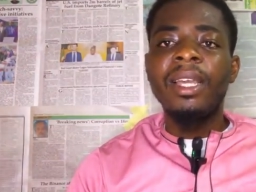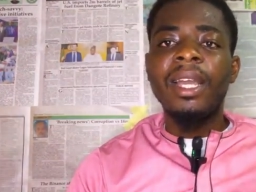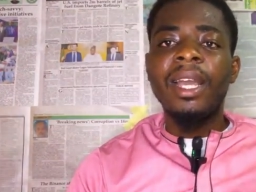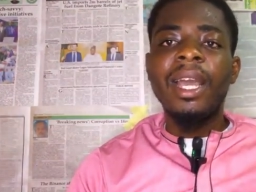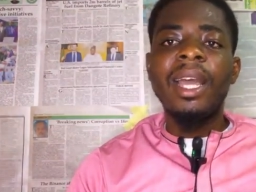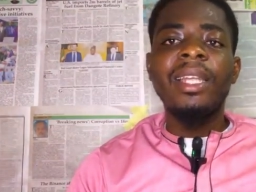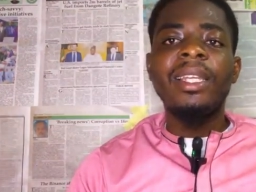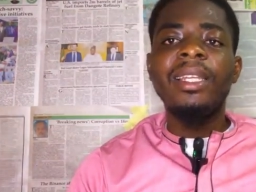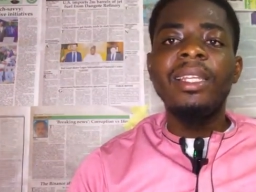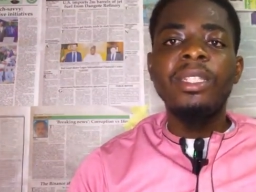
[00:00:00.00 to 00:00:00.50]

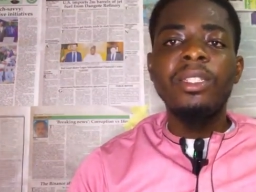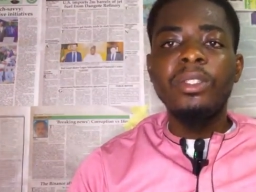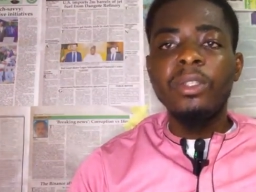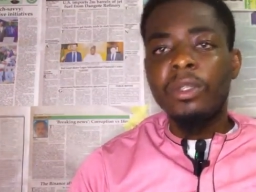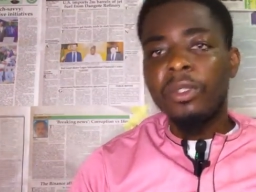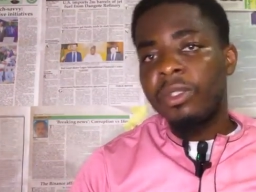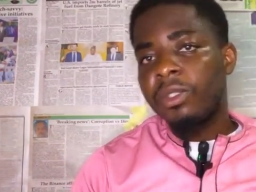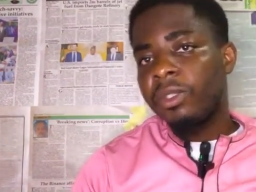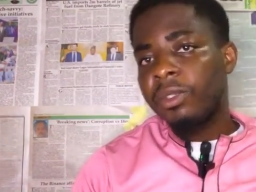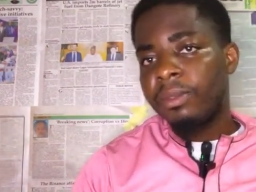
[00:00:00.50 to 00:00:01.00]
Catholic
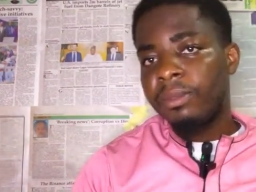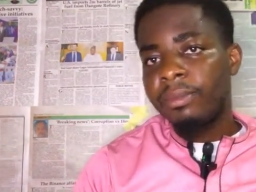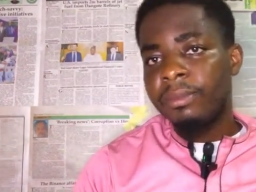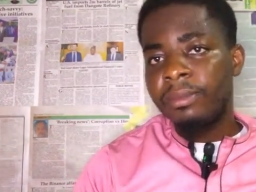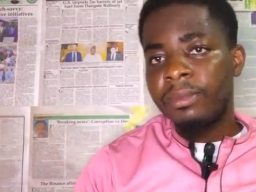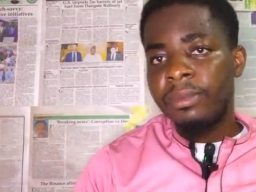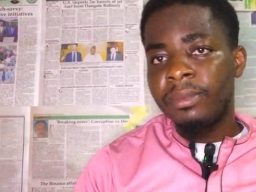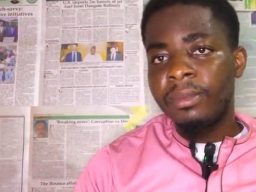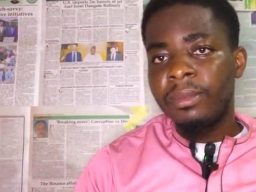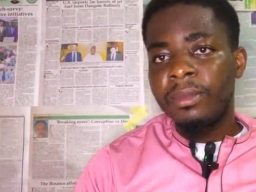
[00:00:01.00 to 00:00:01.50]
Church
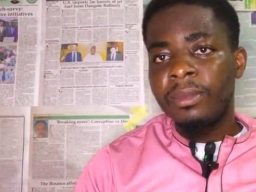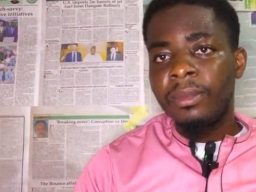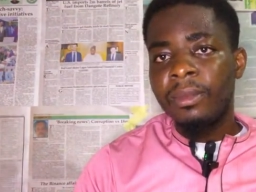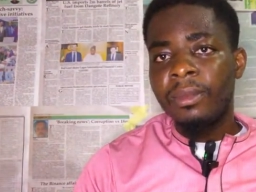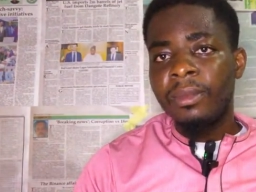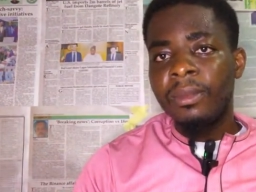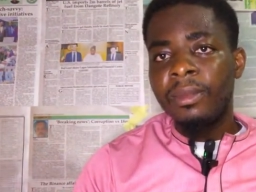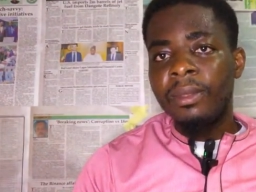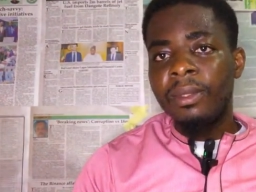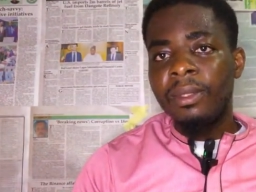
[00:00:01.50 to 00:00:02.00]

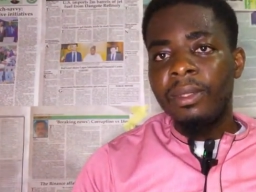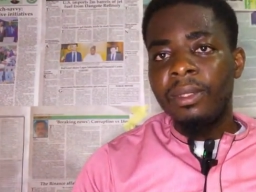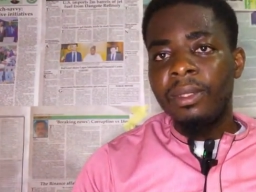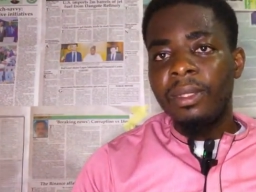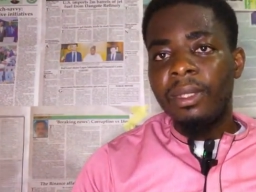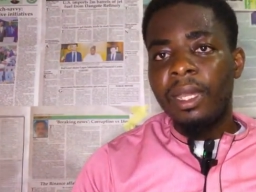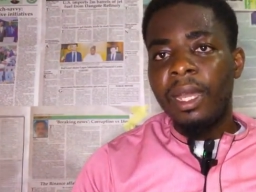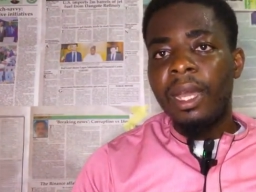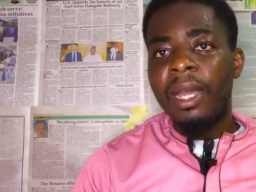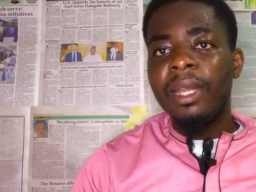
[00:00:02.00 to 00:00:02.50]

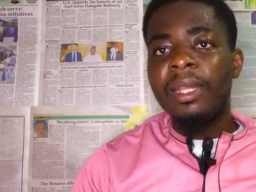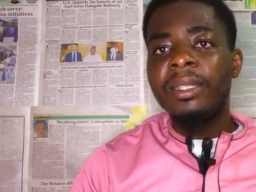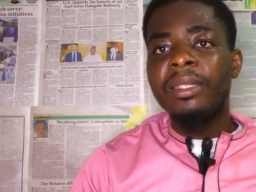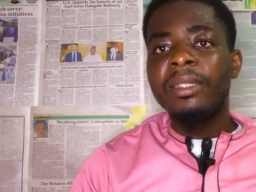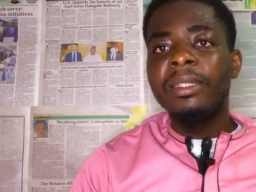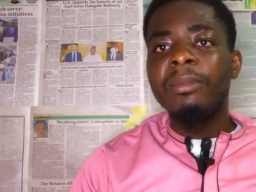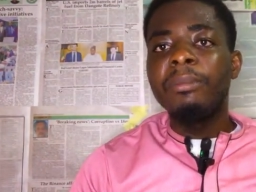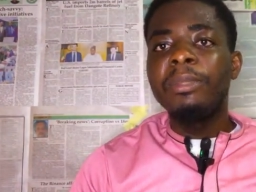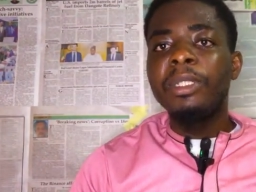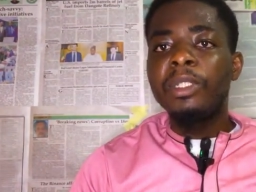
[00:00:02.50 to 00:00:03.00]
and
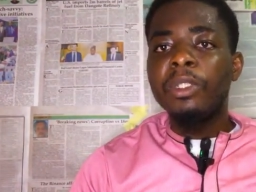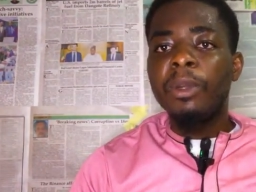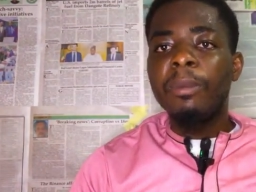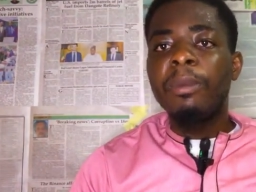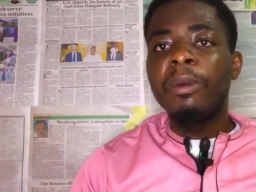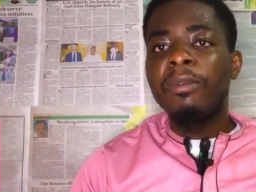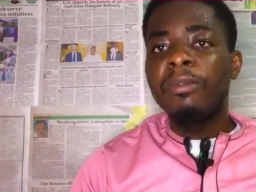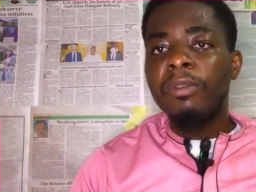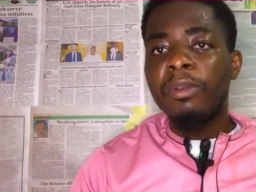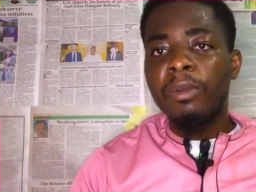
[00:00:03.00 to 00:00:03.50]
the Bishop
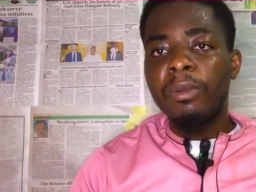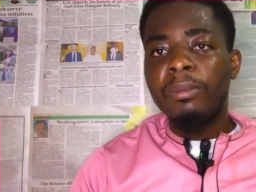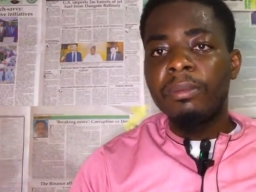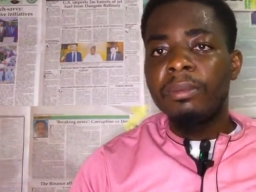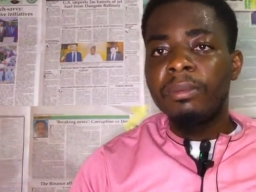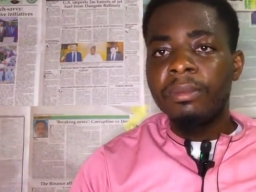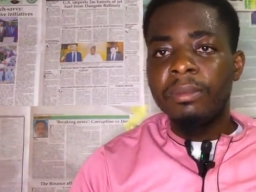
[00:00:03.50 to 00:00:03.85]
of Rome.